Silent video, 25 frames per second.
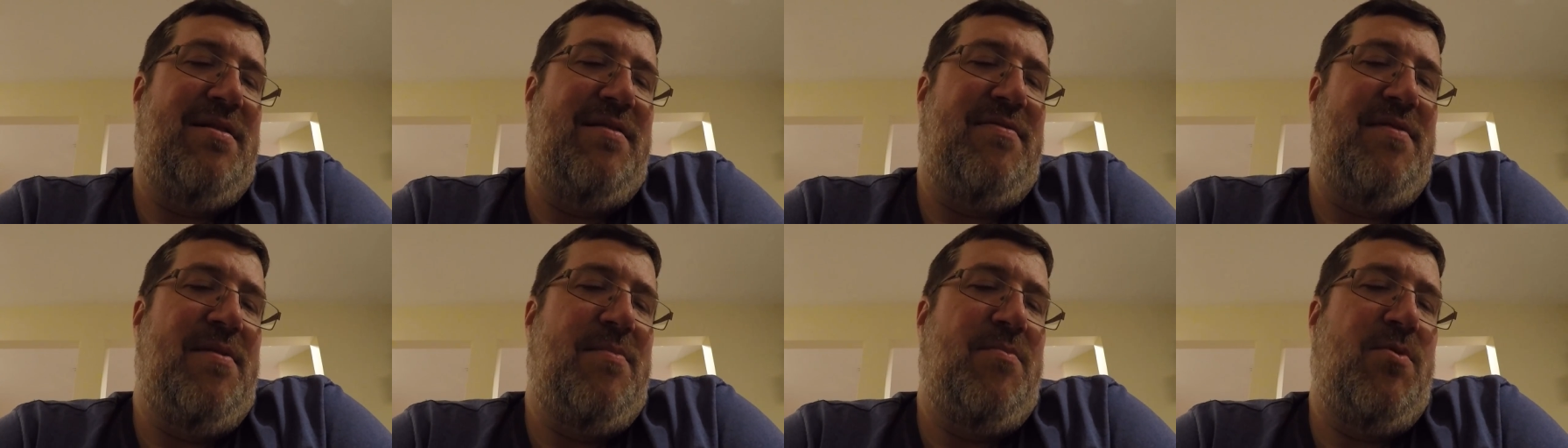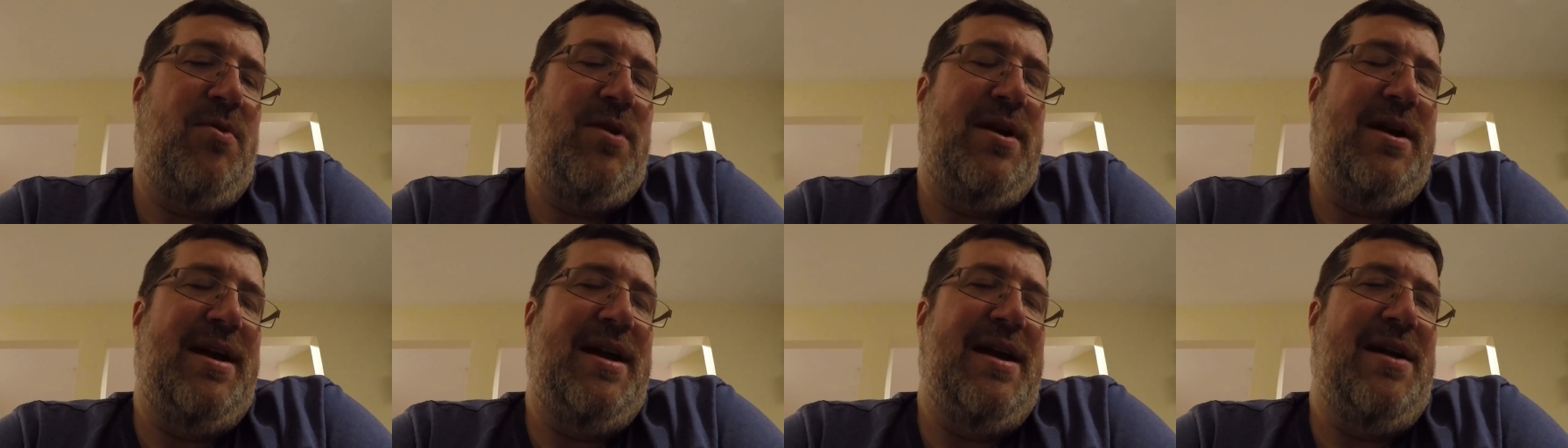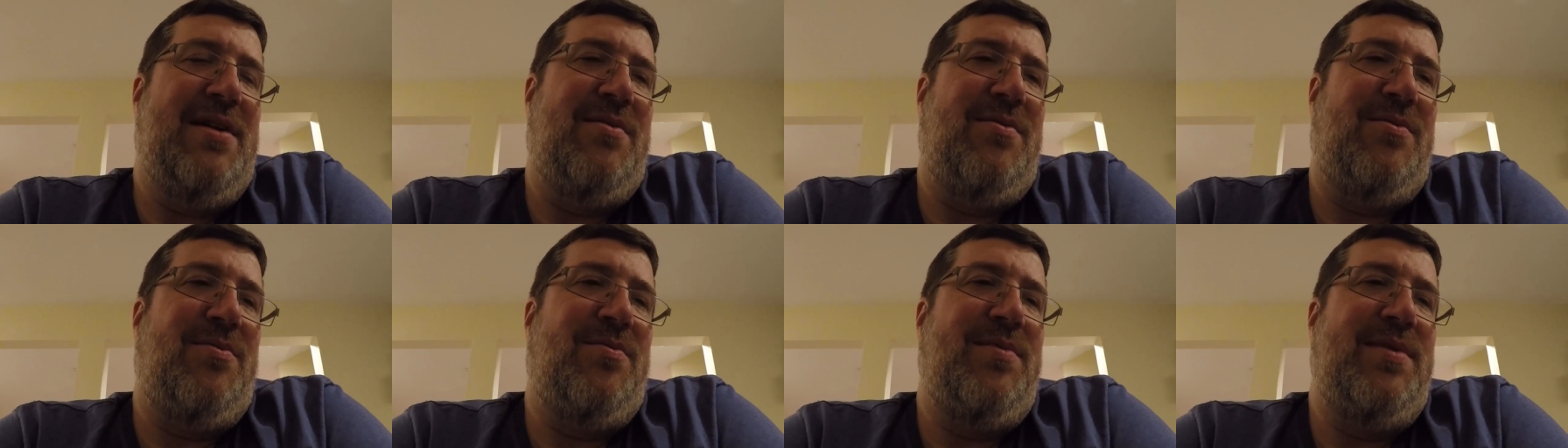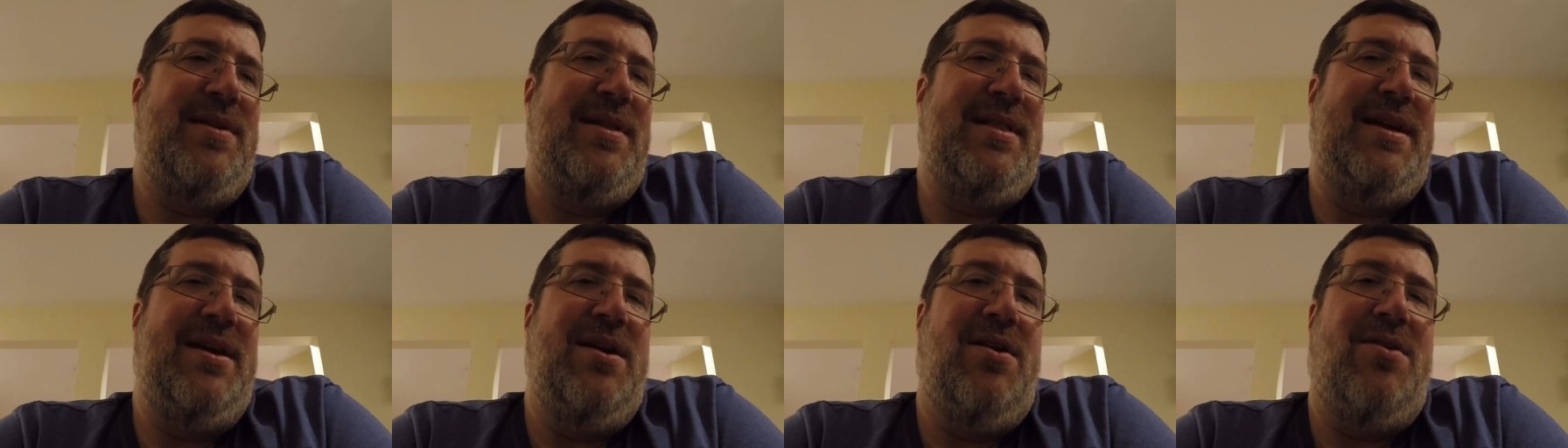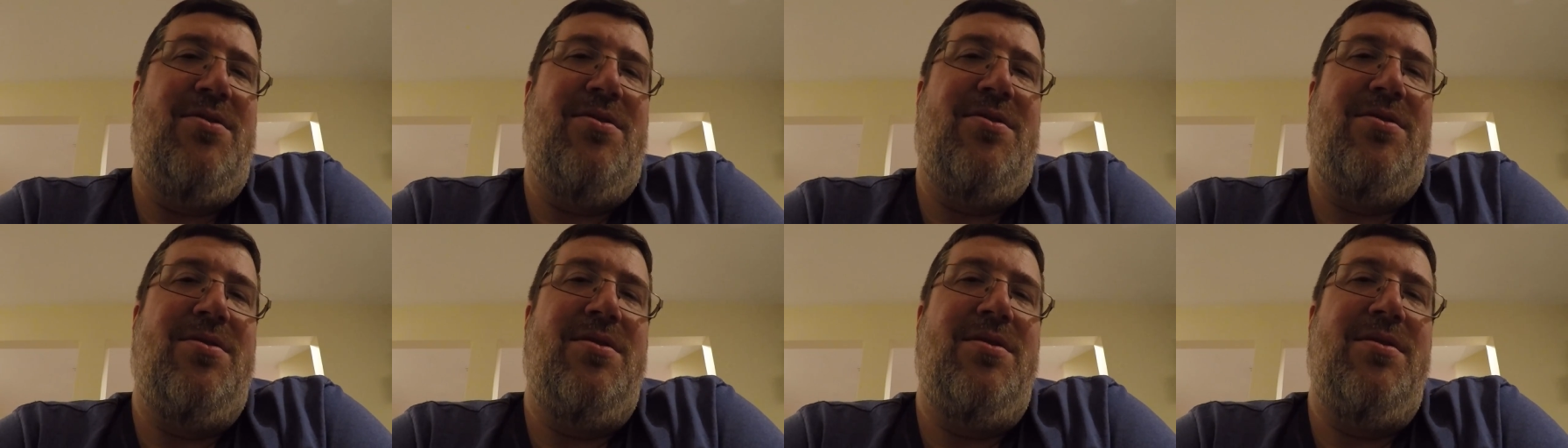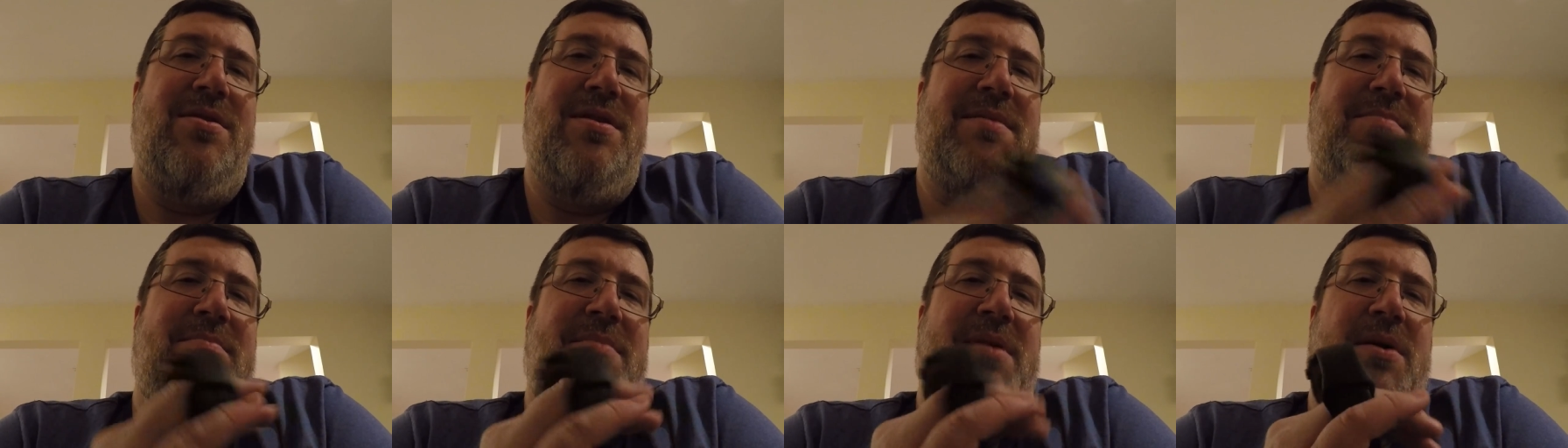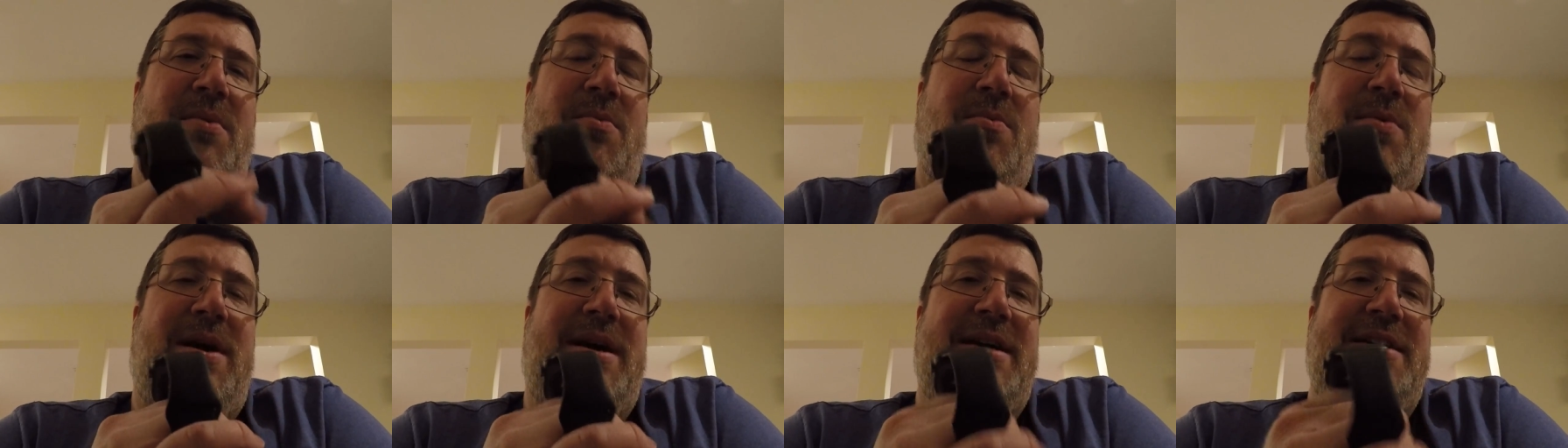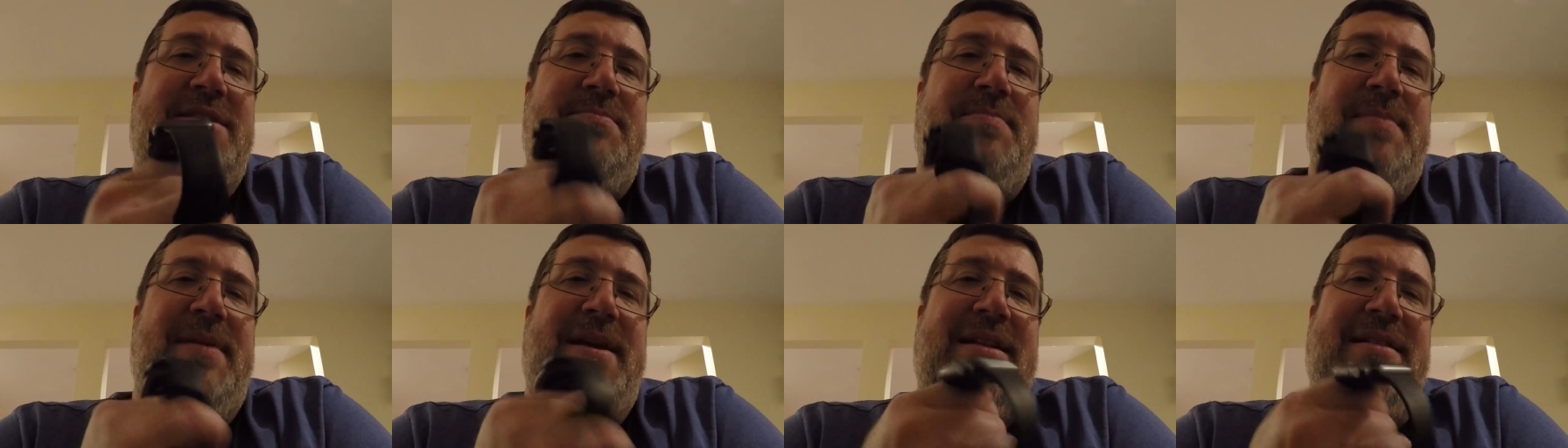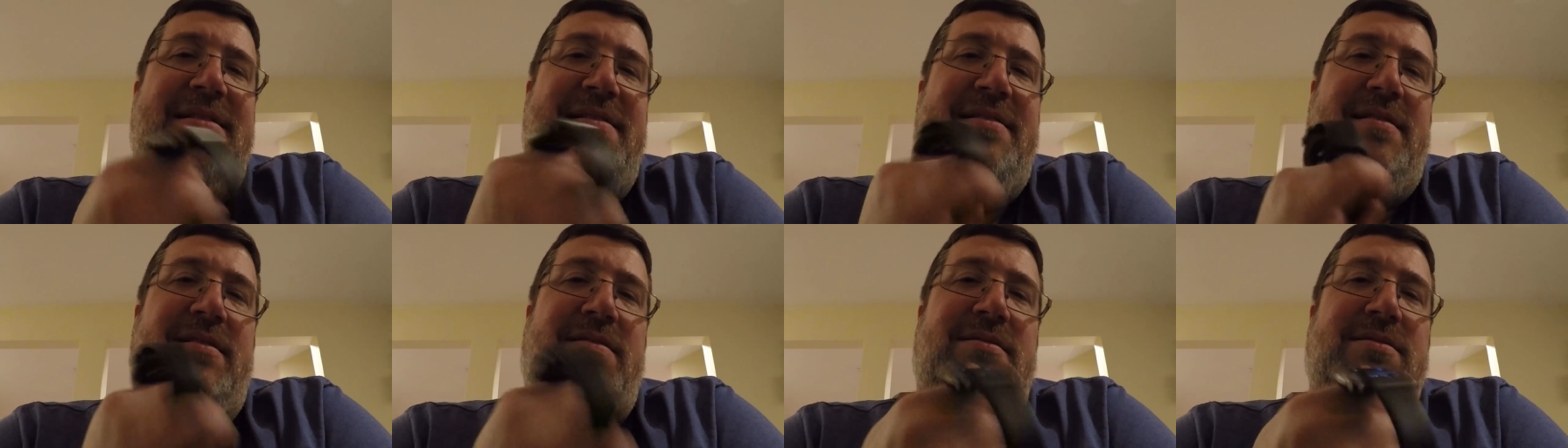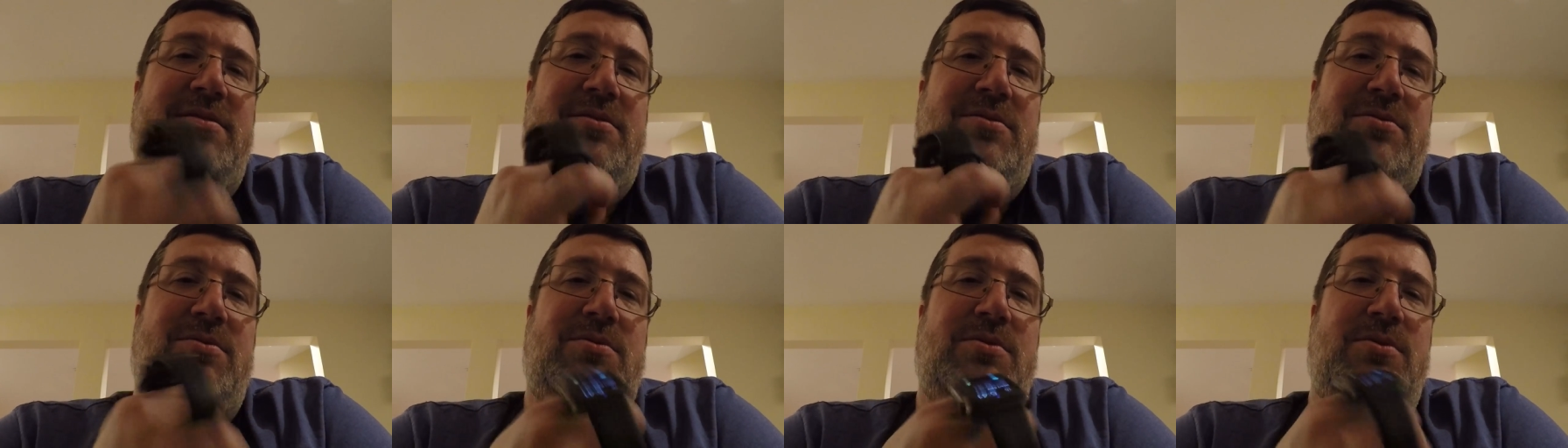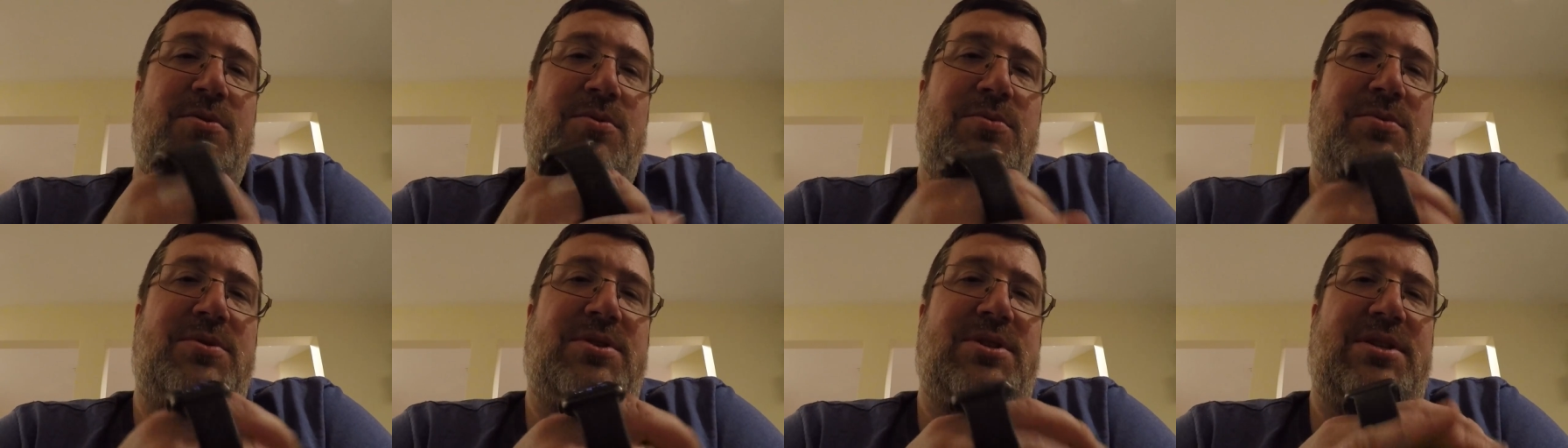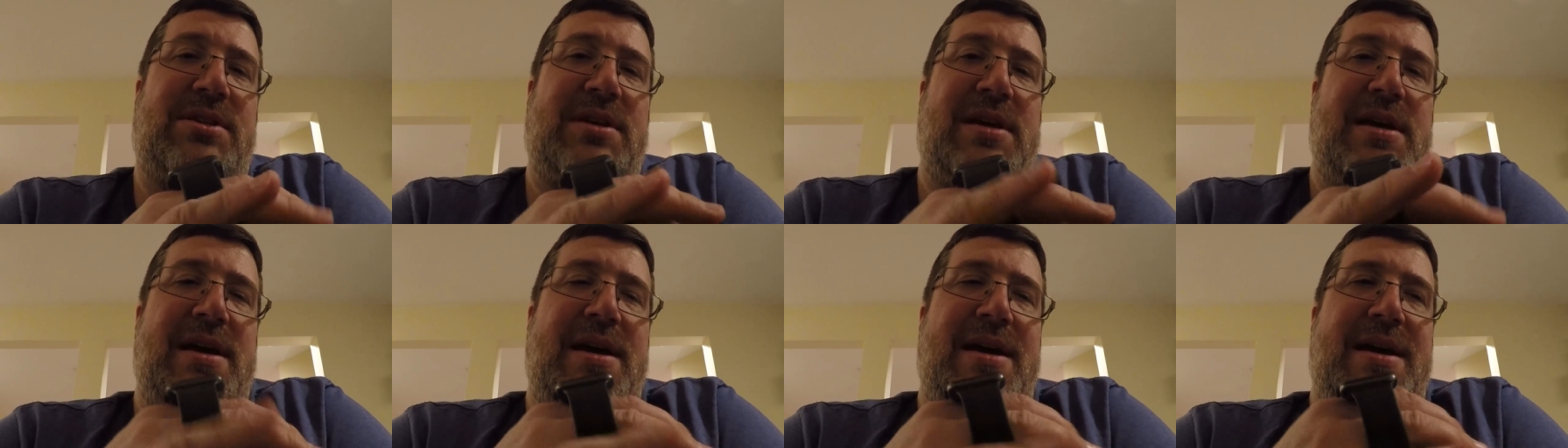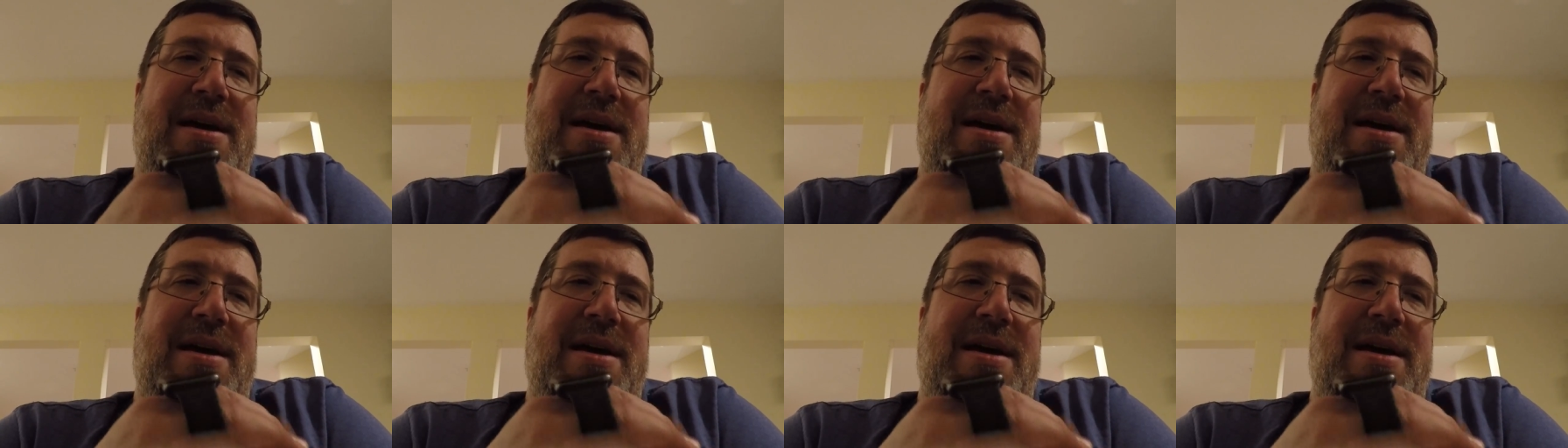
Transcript: if I'm working out really hard and my watch band is a little loose,